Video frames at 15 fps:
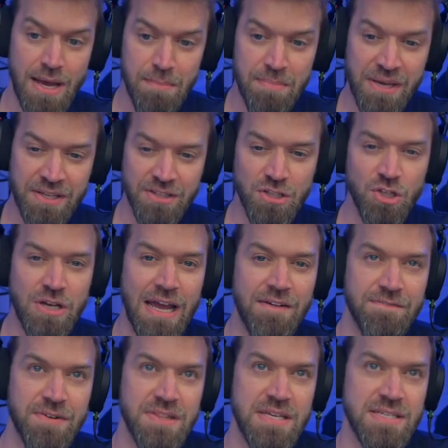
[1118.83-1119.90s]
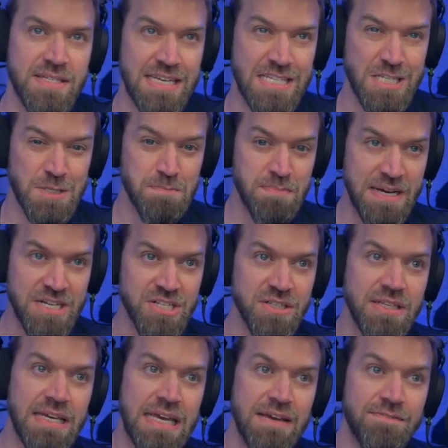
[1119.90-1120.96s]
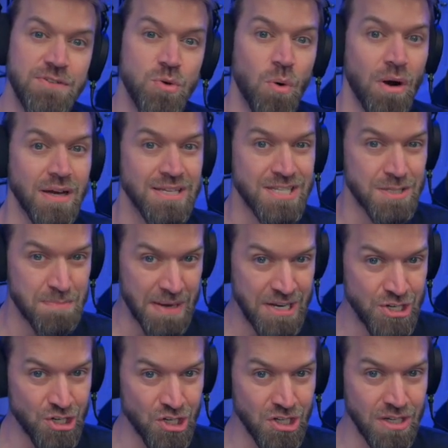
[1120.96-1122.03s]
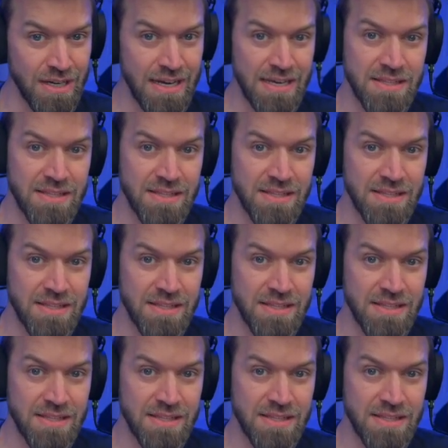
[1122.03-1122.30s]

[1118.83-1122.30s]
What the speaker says: Be on the lookout for this, especially if you are a spender.